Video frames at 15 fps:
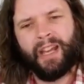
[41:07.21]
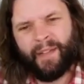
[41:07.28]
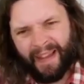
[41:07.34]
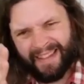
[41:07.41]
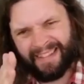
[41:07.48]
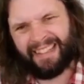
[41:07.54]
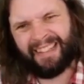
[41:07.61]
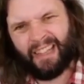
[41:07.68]
And
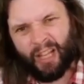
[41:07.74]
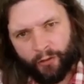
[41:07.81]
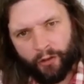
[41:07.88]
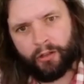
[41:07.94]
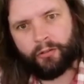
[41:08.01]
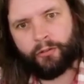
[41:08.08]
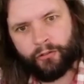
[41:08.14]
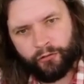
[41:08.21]
that's
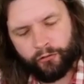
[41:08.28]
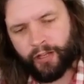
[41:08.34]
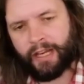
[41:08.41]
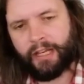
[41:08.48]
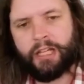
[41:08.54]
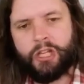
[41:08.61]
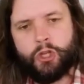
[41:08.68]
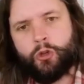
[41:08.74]
another
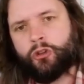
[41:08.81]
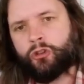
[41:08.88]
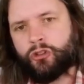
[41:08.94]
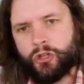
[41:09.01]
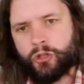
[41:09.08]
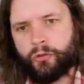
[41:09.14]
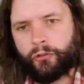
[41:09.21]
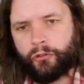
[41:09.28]
technique you
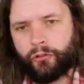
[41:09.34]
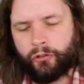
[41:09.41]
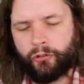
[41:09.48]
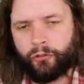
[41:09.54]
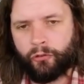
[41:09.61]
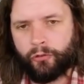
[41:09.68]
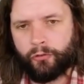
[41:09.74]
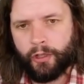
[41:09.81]
can use to
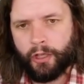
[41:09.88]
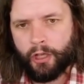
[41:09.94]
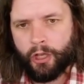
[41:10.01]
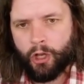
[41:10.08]
sort of